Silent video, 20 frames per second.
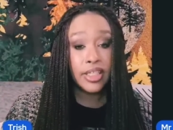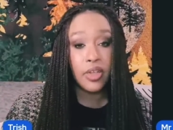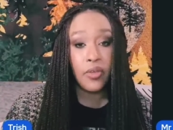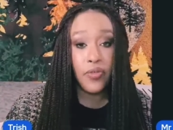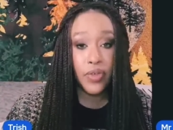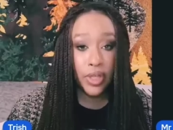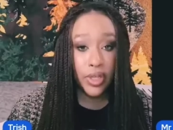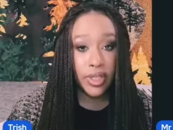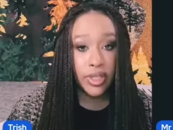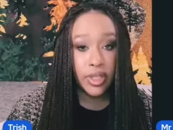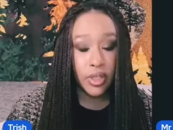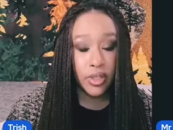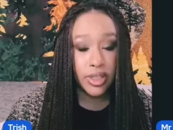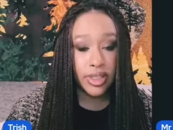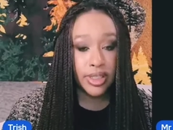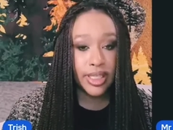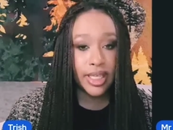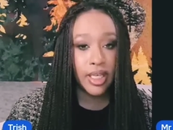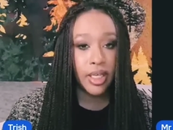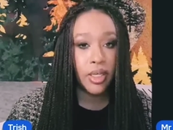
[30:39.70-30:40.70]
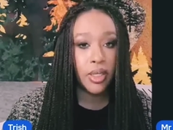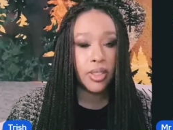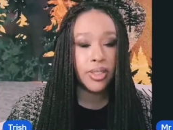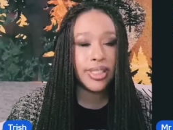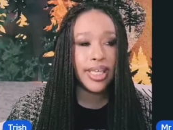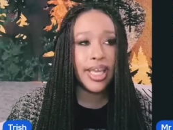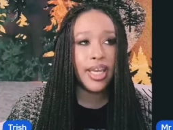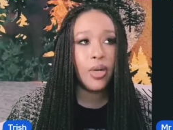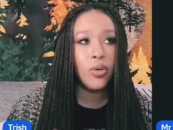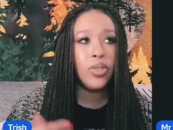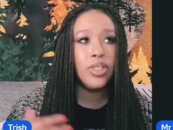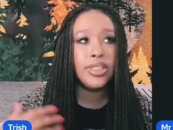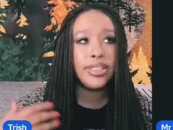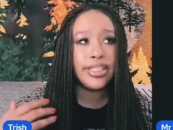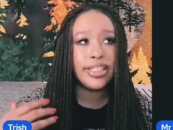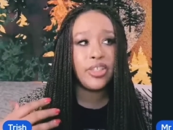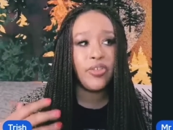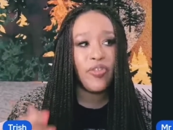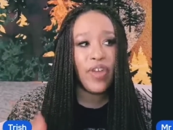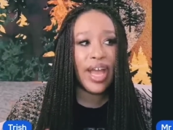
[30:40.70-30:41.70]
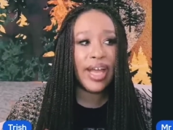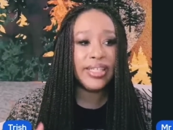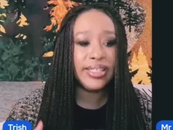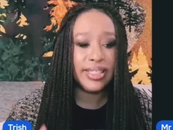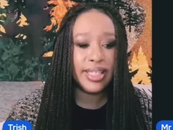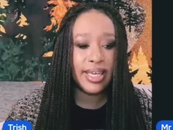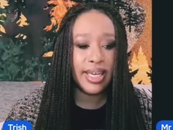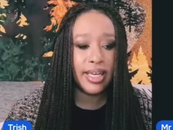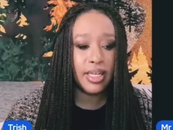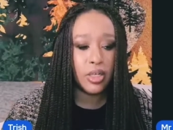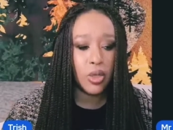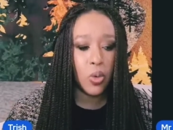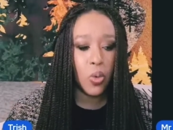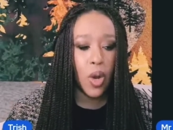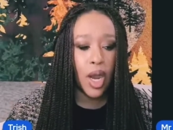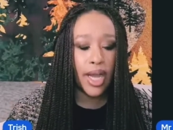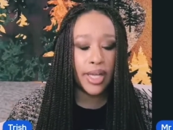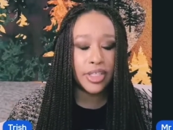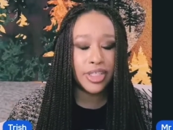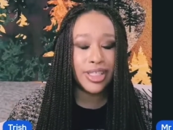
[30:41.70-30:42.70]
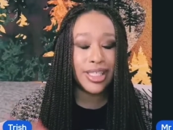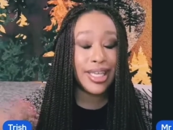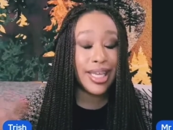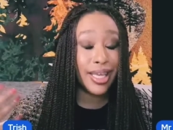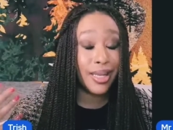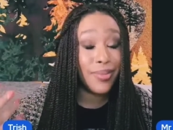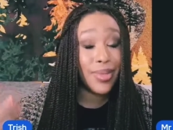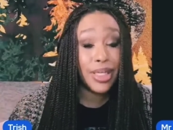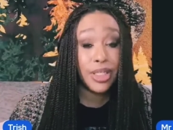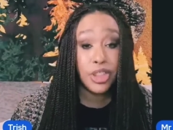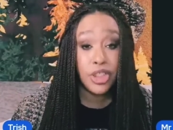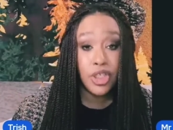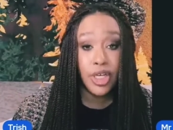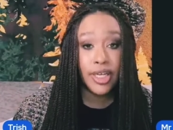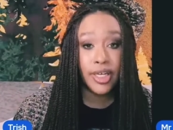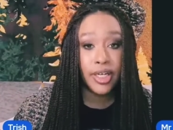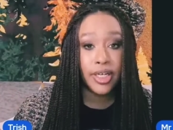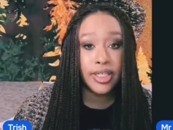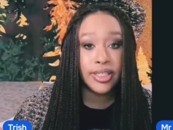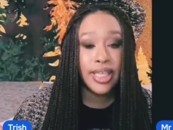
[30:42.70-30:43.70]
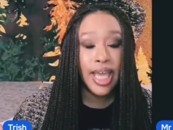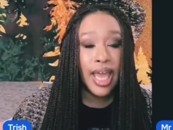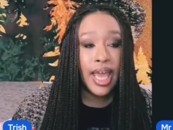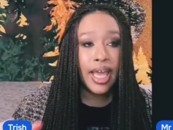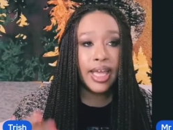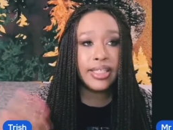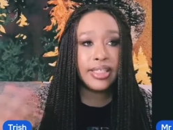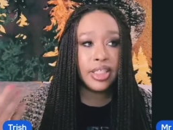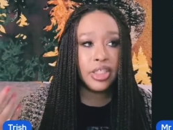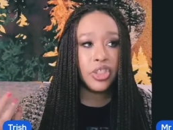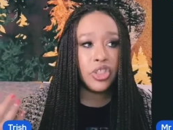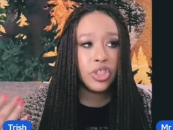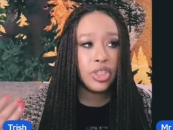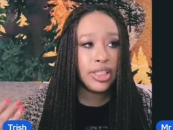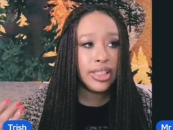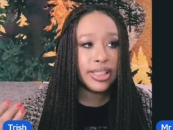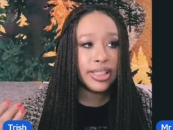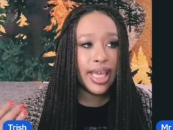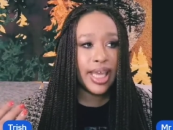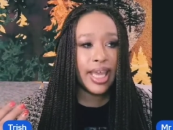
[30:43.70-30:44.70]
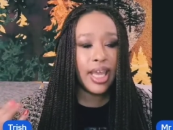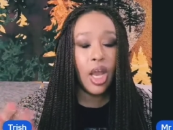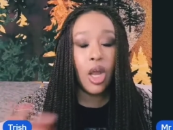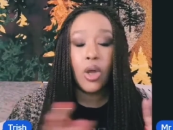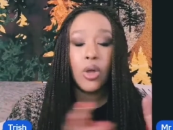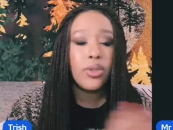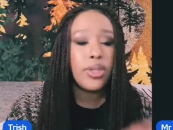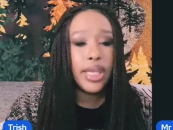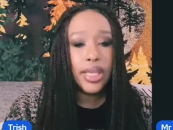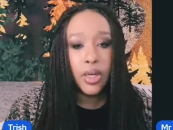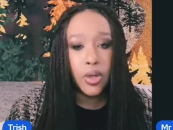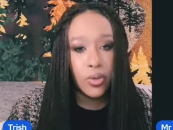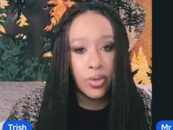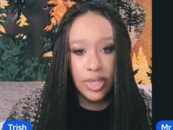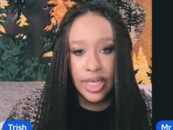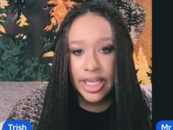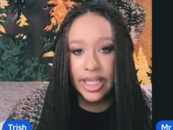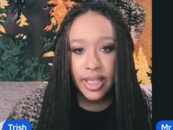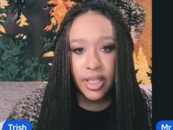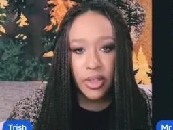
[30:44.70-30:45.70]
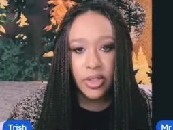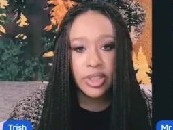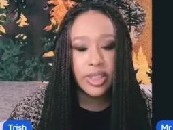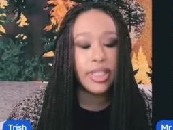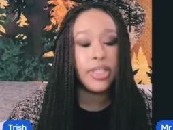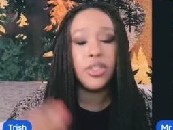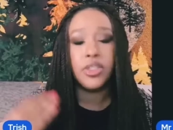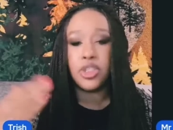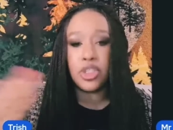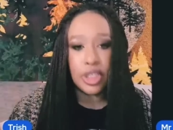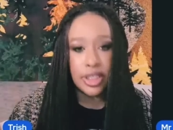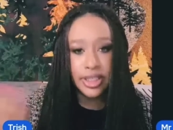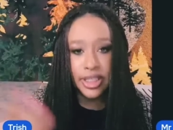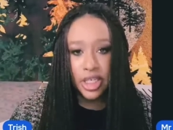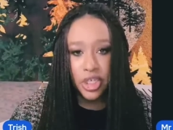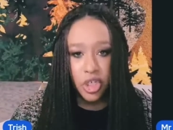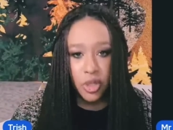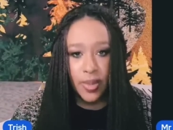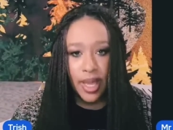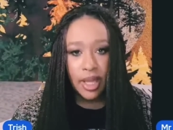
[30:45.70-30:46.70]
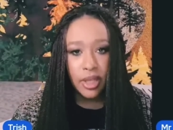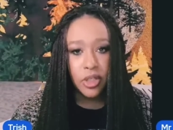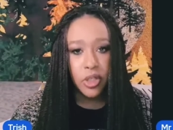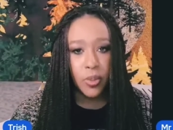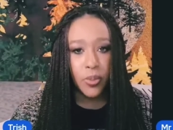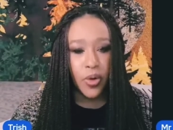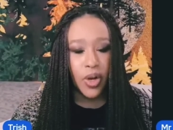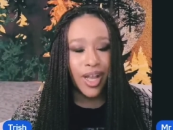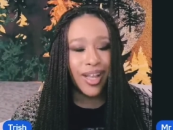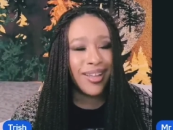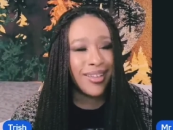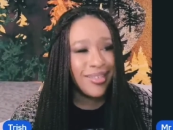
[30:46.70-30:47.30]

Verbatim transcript: to fill in those skills. And it was just fascinating to watch the administrators essentially say, oh, they don't need those skills, just teach them algebra.